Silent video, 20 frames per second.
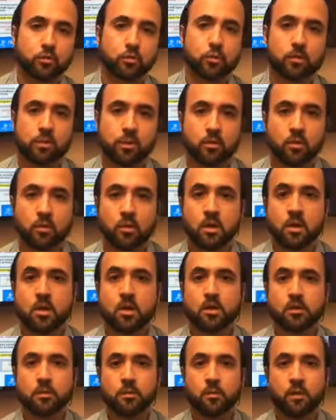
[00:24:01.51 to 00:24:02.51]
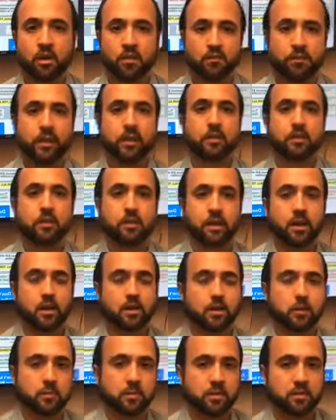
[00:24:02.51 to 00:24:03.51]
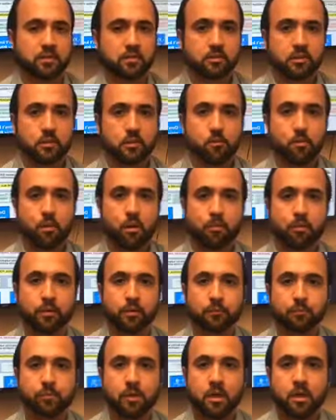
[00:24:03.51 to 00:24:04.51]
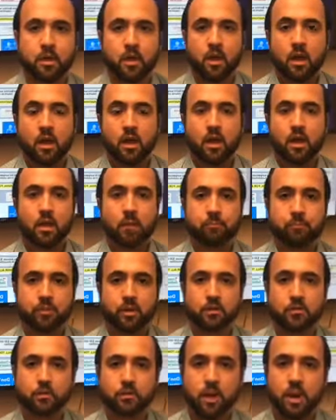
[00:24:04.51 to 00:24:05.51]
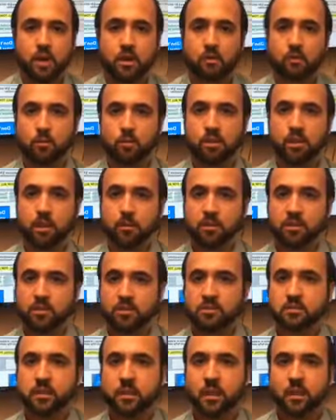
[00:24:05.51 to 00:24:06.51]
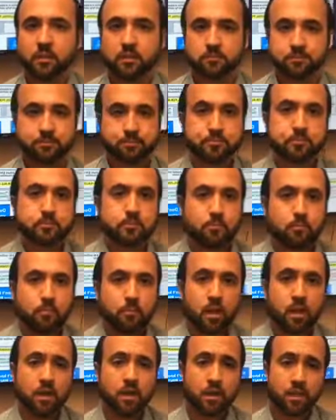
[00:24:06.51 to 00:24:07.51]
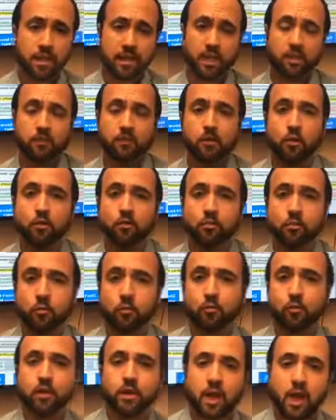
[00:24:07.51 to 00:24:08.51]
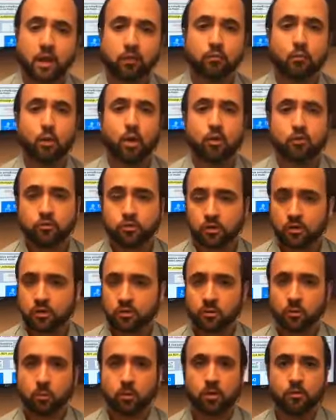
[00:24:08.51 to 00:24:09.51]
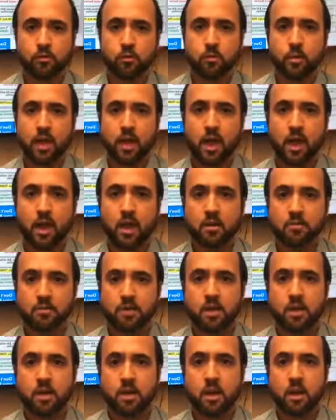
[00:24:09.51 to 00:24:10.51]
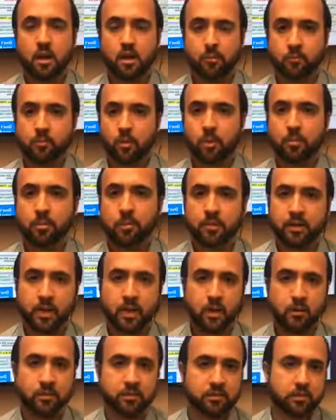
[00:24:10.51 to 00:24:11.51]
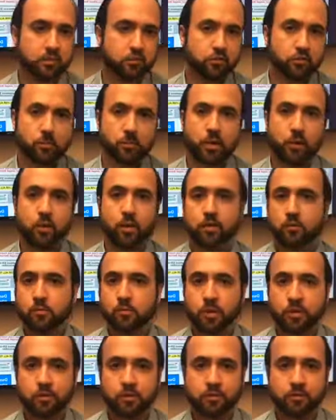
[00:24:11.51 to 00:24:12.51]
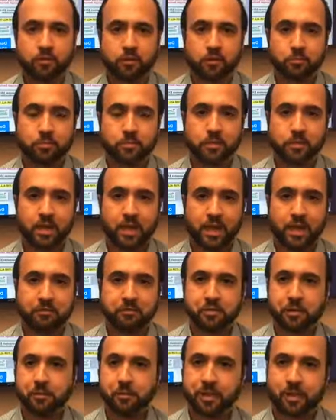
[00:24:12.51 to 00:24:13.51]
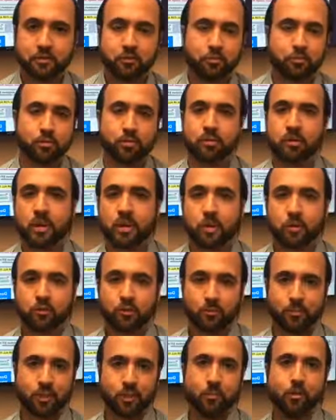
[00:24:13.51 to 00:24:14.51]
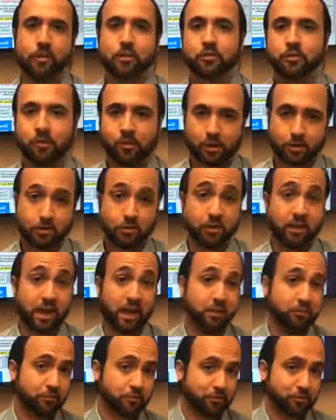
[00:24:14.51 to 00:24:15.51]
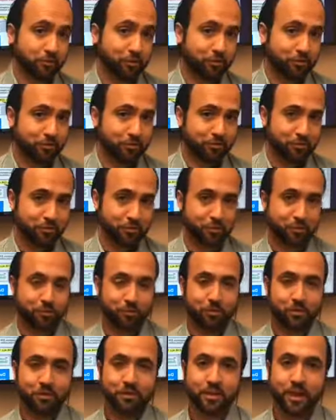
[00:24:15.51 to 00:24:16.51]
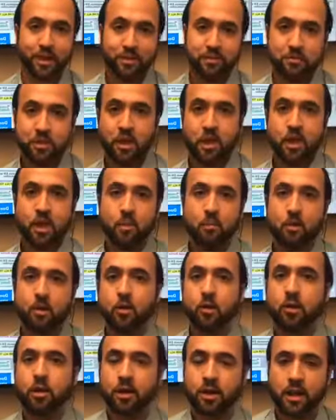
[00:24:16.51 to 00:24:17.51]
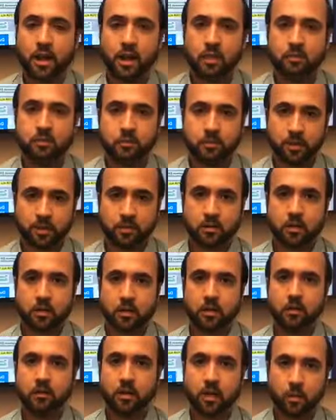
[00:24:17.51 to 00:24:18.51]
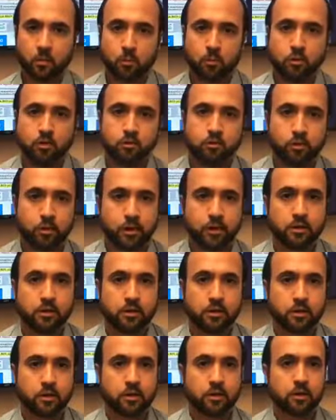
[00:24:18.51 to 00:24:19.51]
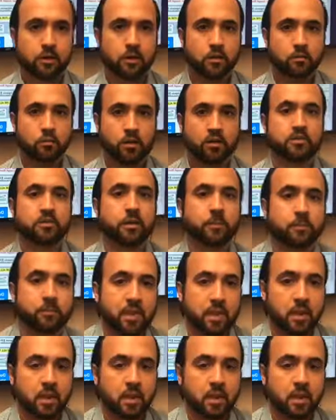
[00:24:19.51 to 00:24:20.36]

to appeal the market value that the county places on your property. Um, so now, with that being said, and again, folks, feel free to ask questions, whatever you may have um, drop them in the comment section or by whatever method, Facebook Live. I'm not super techy, so I'm not really sure how you can ask questions on Facebook Live, but go ahead and ask them and, and I will try to uh, address them.